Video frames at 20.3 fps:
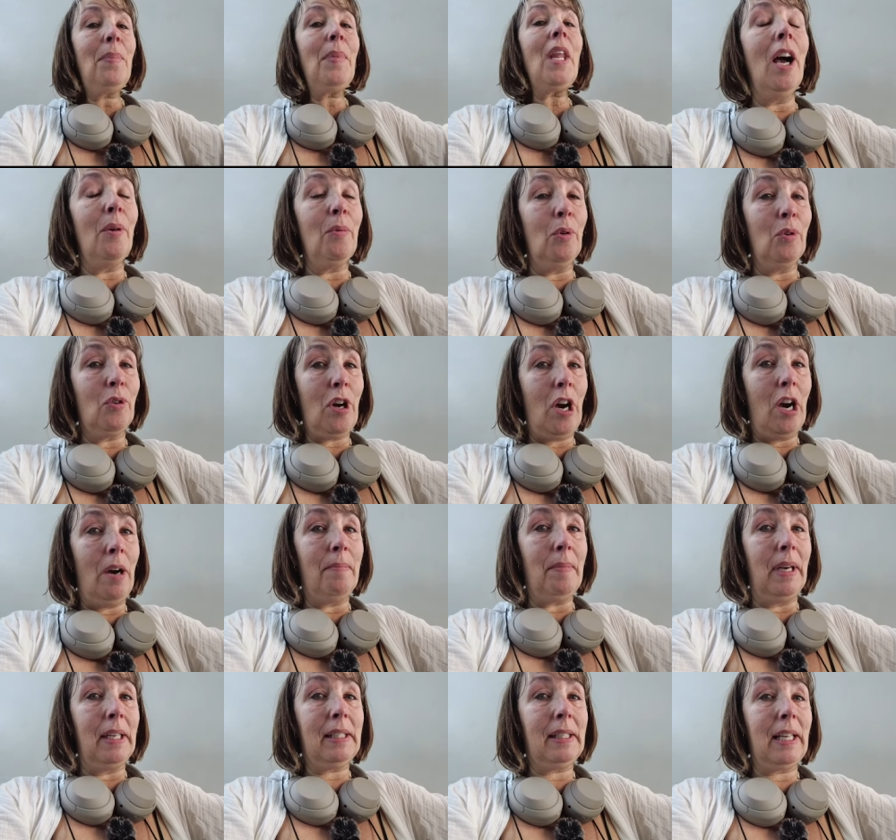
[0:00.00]
I will calm
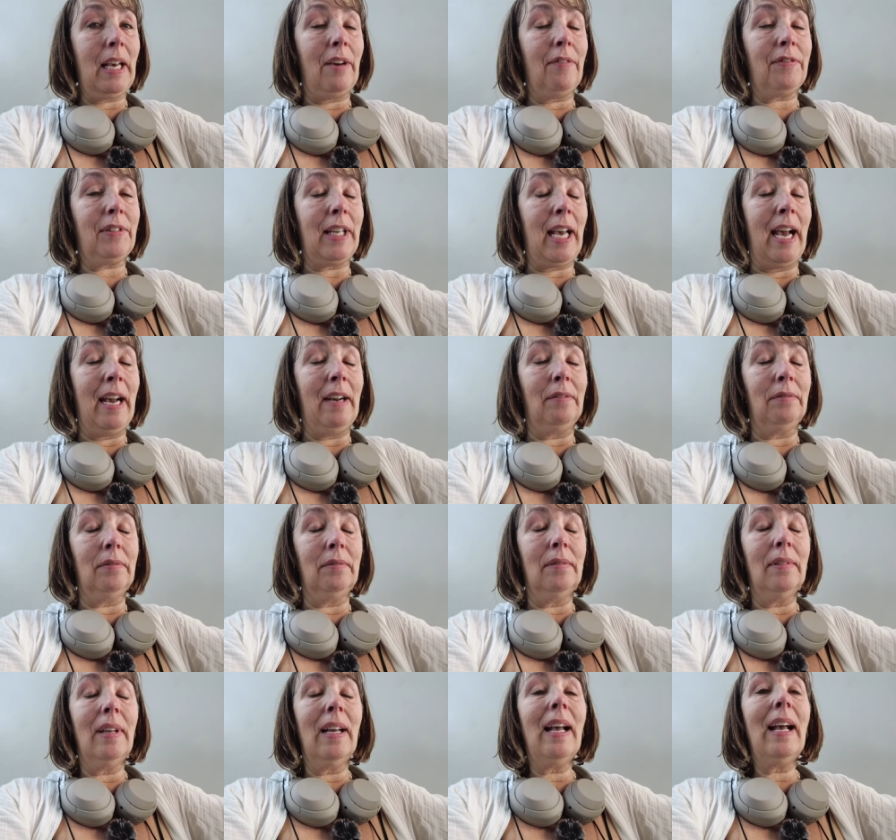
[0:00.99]
myself down,
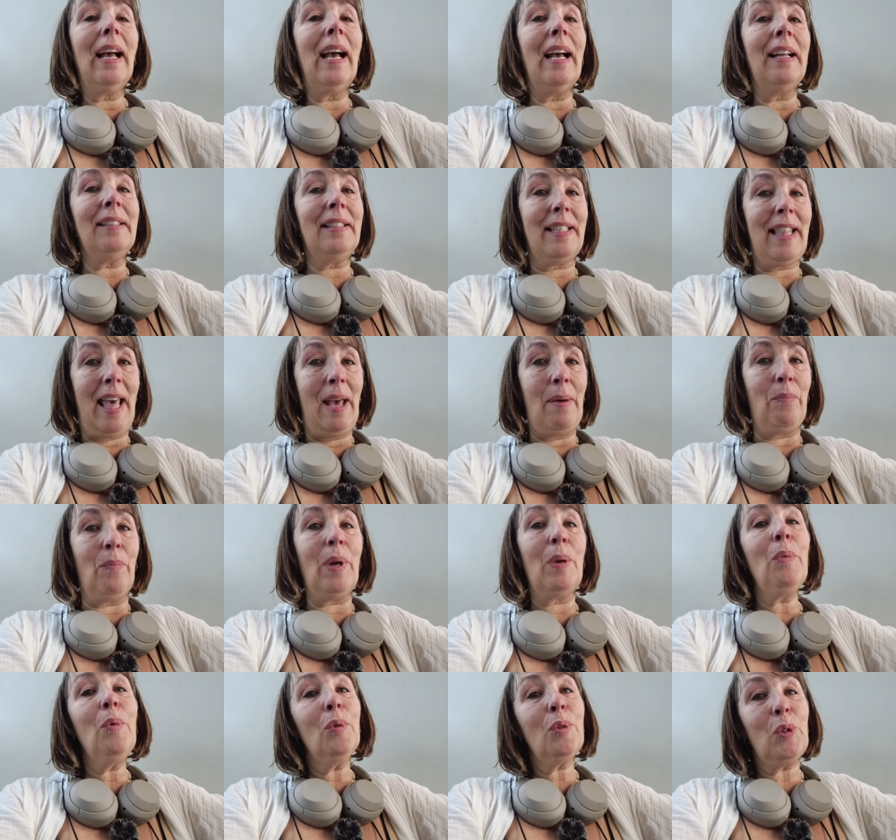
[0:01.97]
and then we
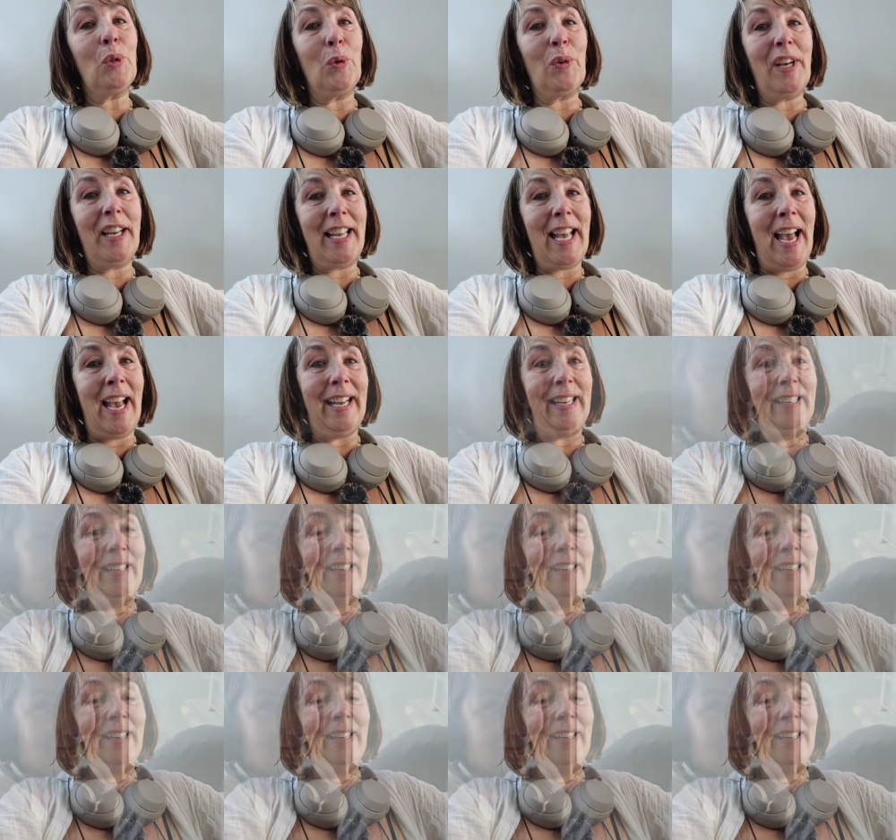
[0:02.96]
will talk again.